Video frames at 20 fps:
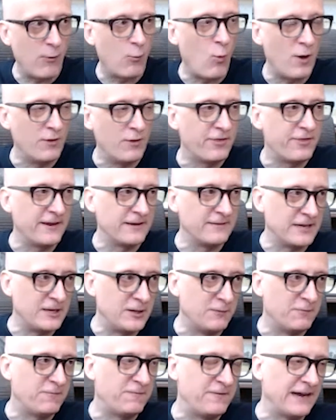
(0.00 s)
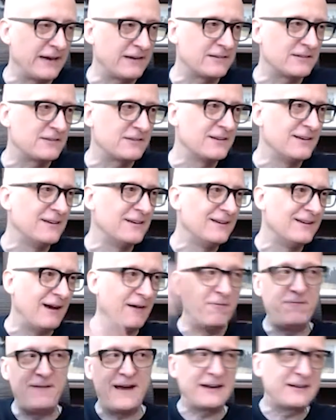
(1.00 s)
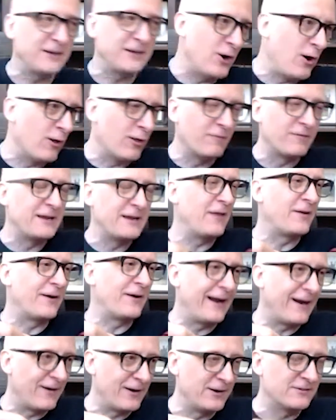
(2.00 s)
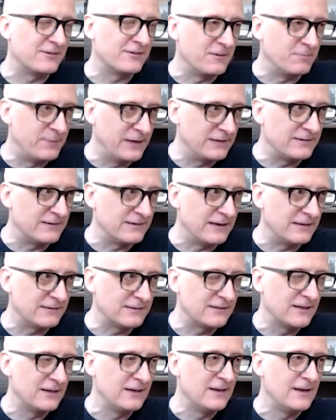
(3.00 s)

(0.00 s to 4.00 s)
one thing that you fixed affected all of the other areas of the business,